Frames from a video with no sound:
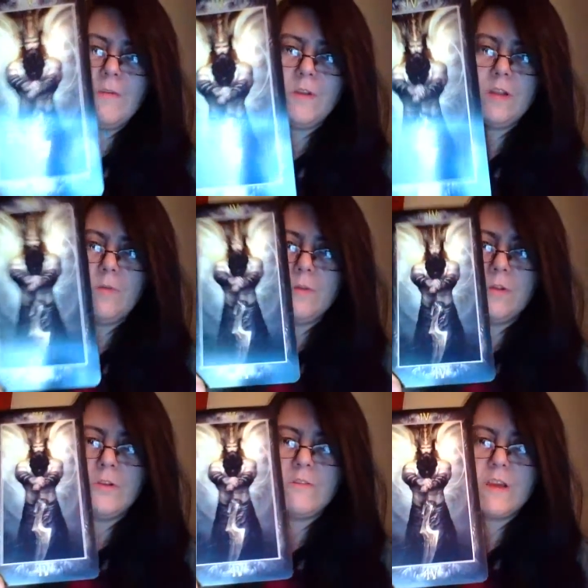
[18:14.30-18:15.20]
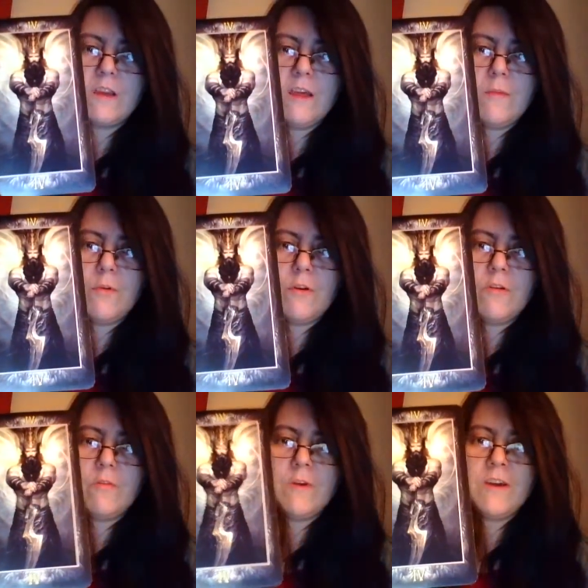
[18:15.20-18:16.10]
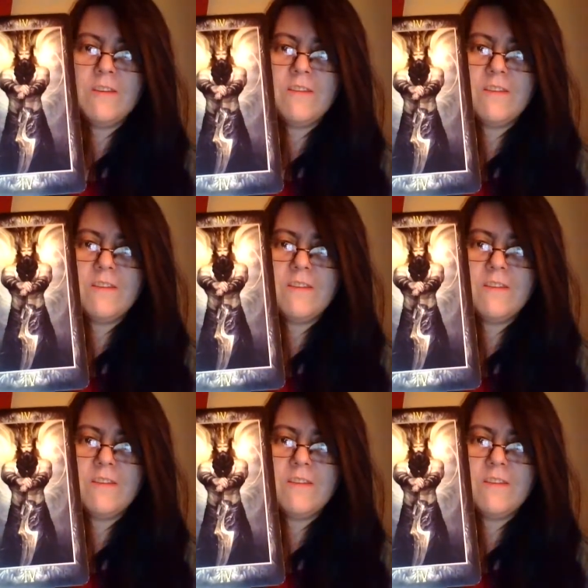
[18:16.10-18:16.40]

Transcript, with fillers: really looks like an emperor, right?